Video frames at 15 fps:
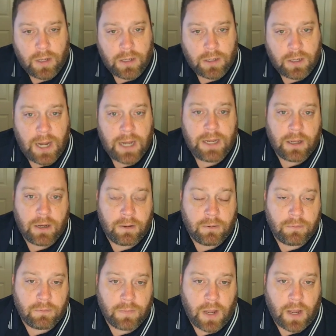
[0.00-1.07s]

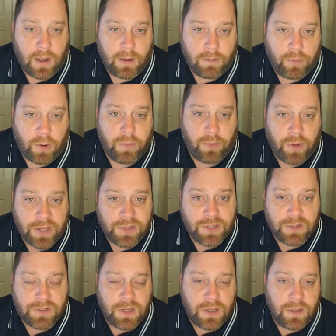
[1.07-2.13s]
Canadian permanent
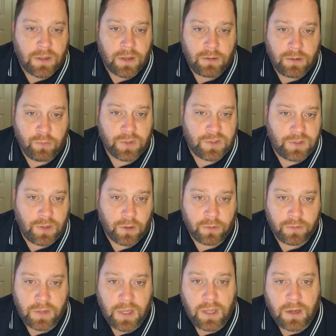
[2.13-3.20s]
residency, then you would
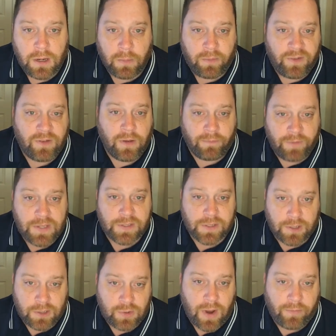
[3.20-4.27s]
still need a visa
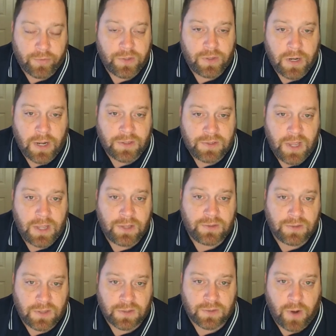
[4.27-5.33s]
to travel to the United States
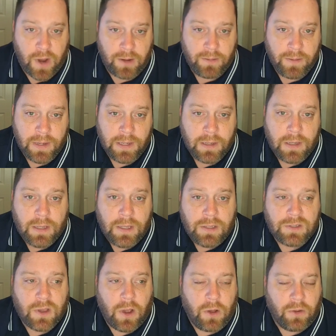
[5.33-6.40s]
and things, right?
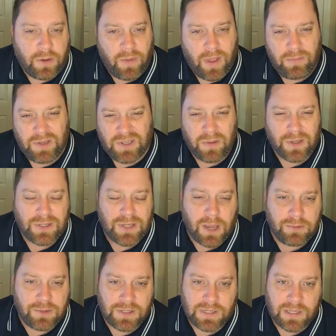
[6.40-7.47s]
So there may be some
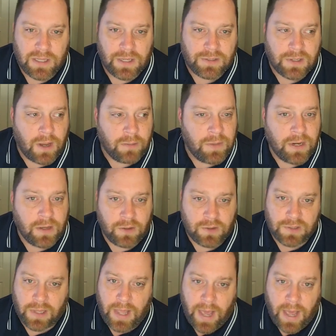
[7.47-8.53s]
exceptions to this, and I mean, there's
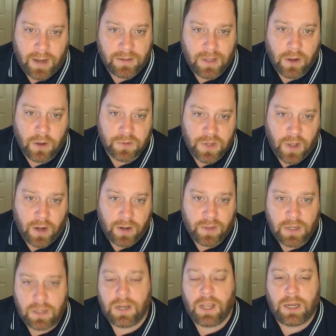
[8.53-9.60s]
a lot that goes on at the
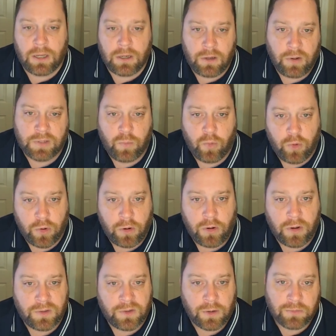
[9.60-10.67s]
Canadian-U.S. border
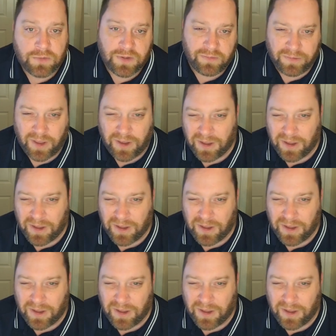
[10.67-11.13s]
in terms of